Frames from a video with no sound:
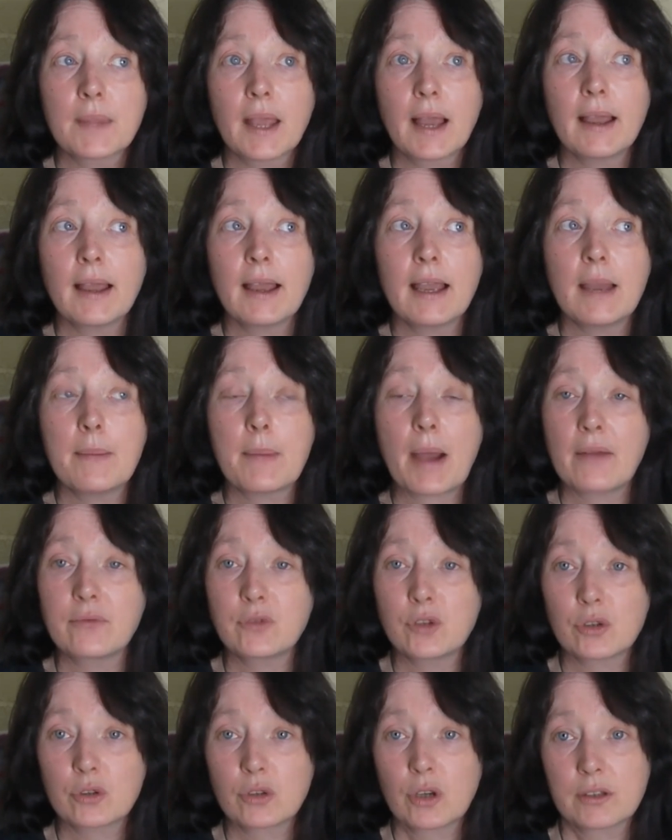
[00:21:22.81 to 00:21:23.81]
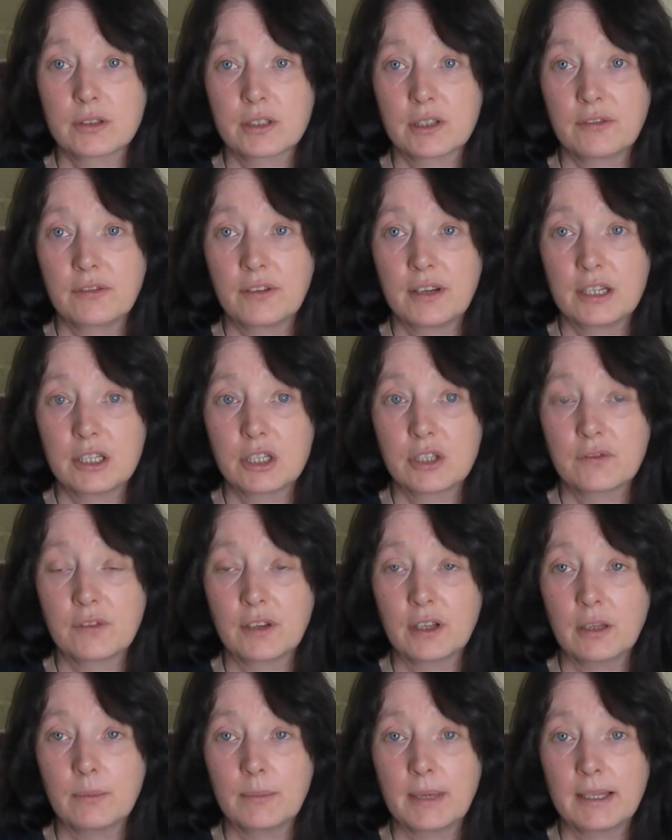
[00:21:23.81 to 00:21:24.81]
I've just got to finish
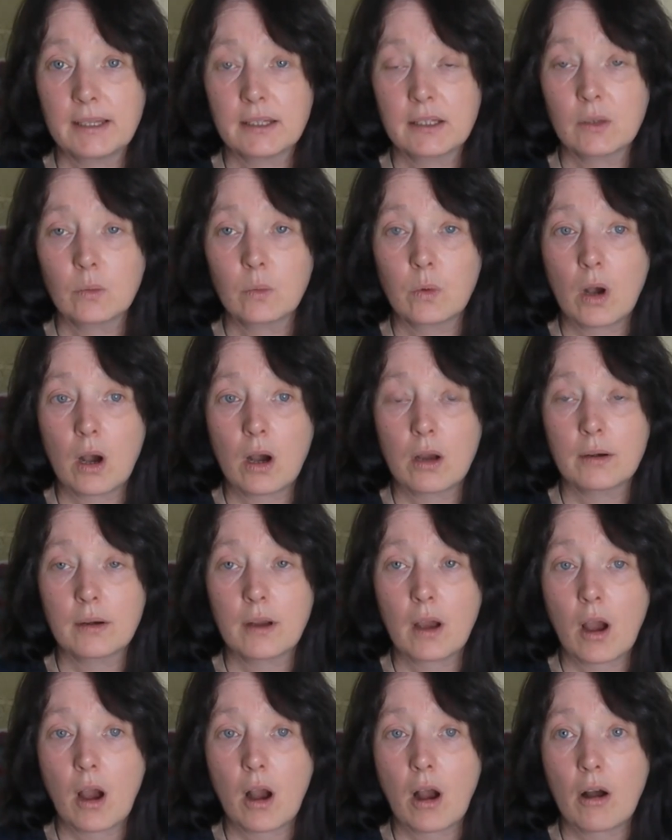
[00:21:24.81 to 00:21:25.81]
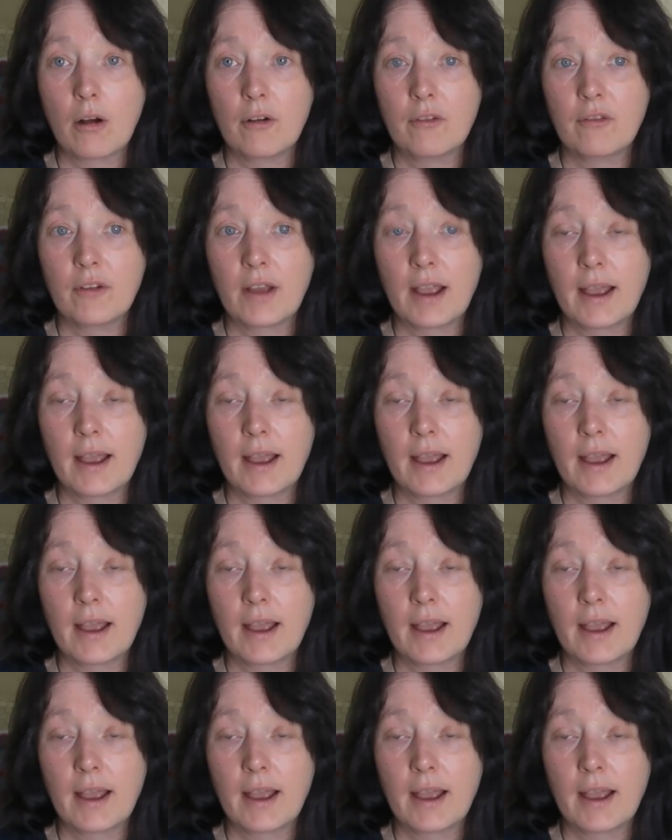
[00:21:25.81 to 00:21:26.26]
filming the one of